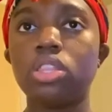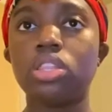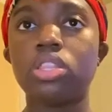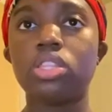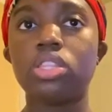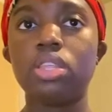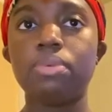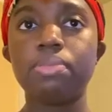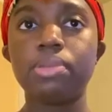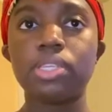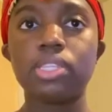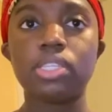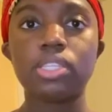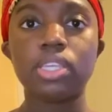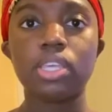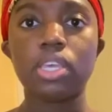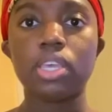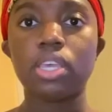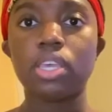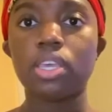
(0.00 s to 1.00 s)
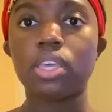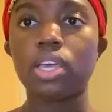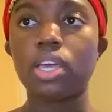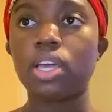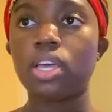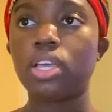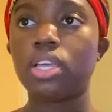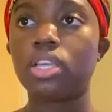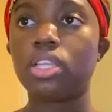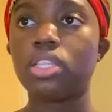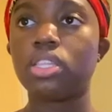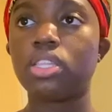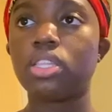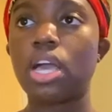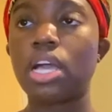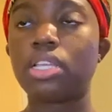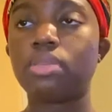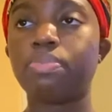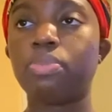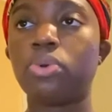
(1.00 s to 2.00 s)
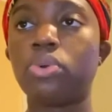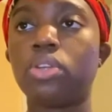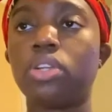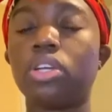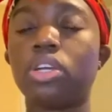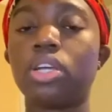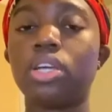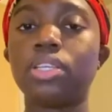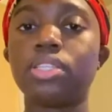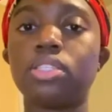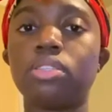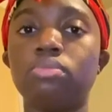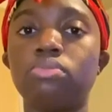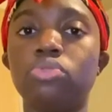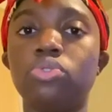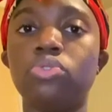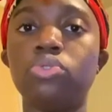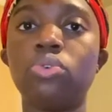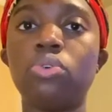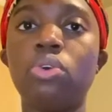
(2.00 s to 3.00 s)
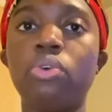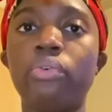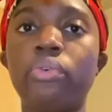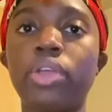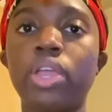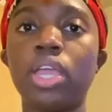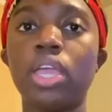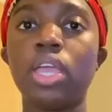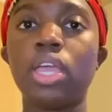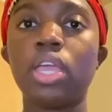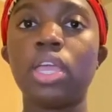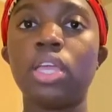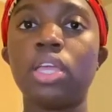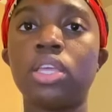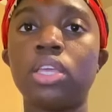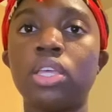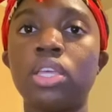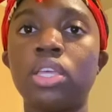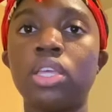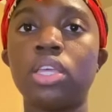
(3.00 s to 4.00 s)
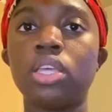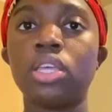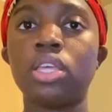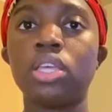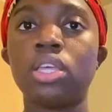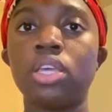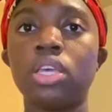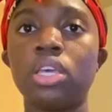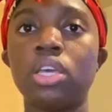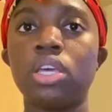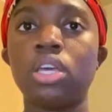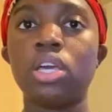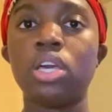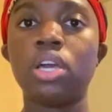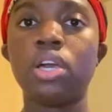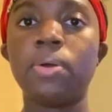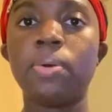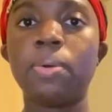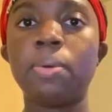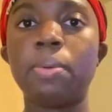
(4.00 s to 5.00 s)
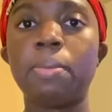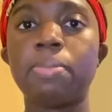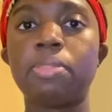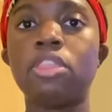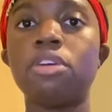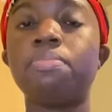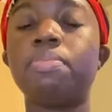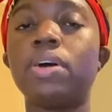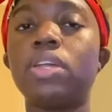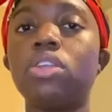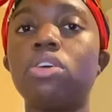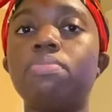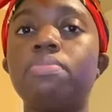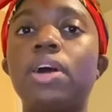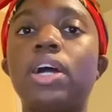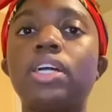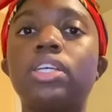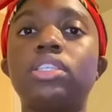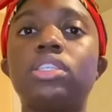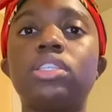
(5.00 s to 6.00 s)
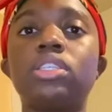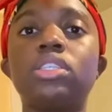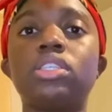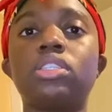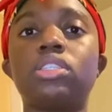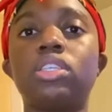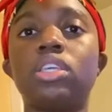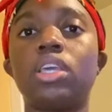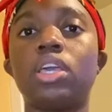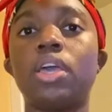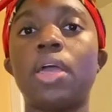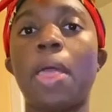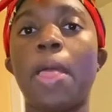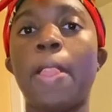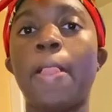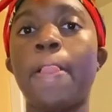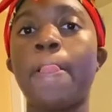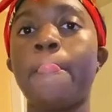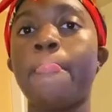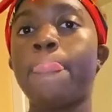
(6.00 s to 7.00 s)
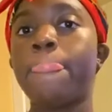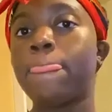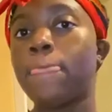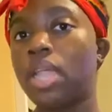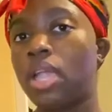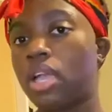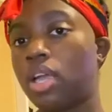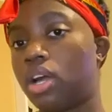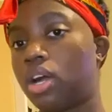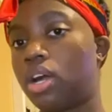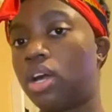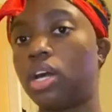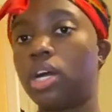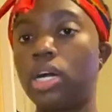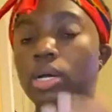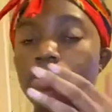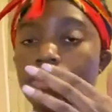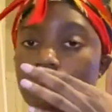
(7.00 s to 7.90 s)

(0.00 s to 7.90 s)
let me see. I spoke on the custom jewelry. The bundle boxes, yeah. The